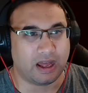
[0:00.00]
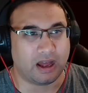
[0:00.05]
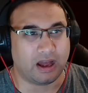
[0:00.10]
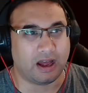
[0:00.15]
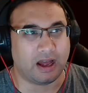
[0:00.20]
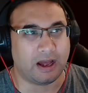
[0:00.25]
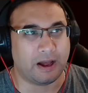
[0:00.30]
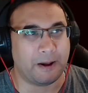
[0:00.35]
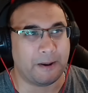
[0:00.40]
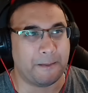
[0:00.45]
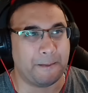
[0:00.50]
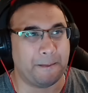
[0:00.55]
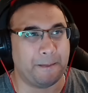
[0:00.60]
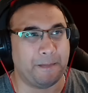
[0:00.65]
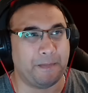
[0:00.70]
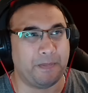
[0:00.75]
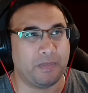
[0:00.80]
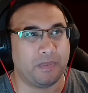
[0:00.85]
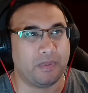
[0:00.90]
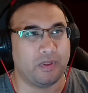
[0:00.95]

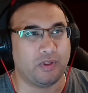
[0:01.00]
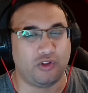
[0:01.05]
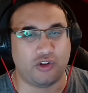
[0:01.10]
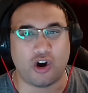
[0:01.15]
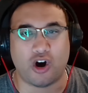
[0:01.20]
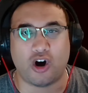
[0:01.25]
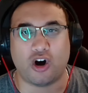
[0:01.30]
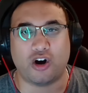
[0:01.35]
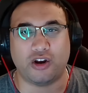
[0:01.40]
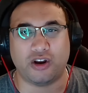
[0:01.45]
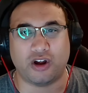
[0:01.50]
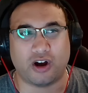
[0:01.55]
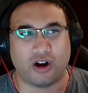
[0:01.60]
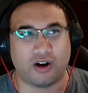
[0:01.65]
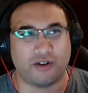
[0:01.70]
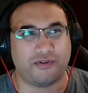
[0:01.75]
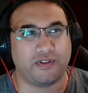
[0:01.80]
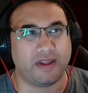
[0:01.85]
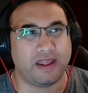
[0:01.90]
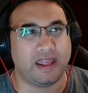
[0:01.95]
um, dawn
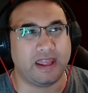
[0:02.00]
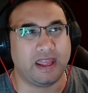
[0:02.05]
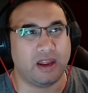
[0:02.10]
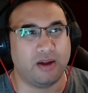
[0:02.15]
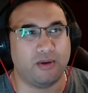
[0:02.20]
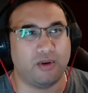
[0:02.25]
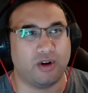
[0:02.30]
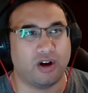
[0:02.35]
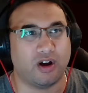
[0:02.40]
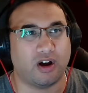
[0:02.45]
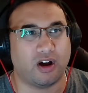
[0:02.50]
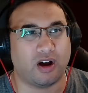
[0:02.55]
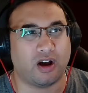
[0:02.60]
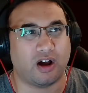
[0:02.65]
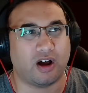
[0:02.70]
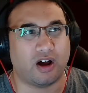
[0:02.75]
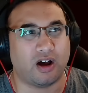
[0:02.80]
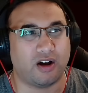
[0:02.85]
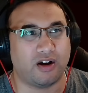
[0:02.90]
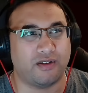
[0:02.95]
of era
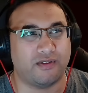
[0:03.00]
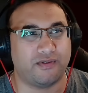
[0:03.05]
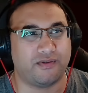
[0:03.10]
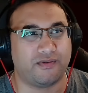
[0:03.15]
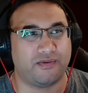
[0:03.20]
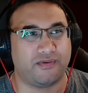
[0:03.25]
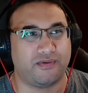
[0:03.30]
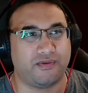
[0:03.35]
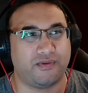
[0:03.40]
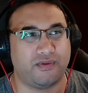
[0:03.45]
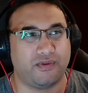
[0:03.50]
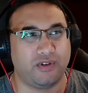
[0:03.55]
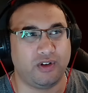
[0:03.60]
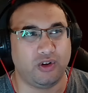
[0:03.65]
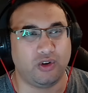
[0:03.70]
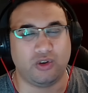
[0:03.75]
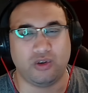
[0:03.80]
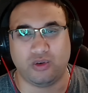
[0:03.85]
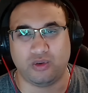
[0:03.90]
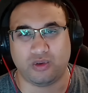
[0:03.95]
of
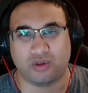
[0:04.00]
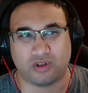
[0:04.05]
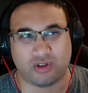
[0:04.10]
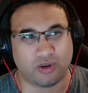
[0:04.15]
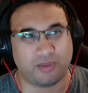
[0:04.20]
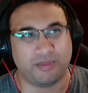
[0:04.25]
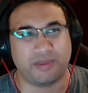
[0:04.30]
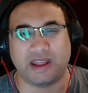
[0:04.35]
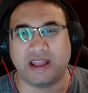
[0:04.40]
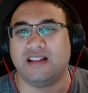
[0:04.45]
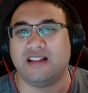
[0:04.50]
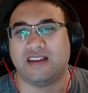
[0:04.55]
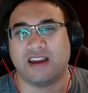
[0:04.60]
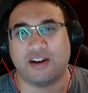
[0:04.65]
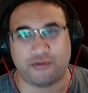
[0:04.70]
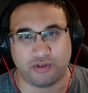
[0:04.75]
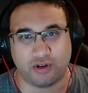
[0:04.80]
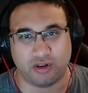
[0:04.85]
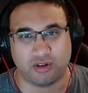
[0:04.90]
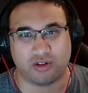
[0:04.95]
you, something
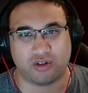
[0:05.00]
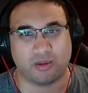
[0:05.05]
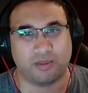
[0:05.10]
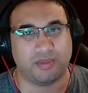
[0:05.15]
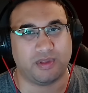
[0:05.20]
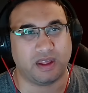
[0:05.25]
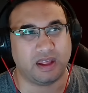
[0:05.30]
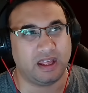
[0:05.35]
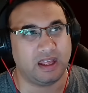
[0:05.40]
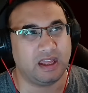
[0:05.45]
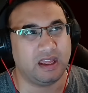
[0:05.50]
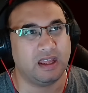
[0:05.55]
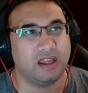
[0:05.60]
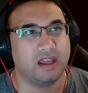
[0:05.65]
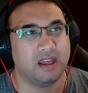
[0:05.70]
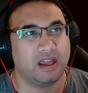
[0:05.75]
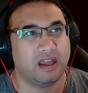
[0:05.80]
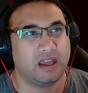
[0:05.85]
different, something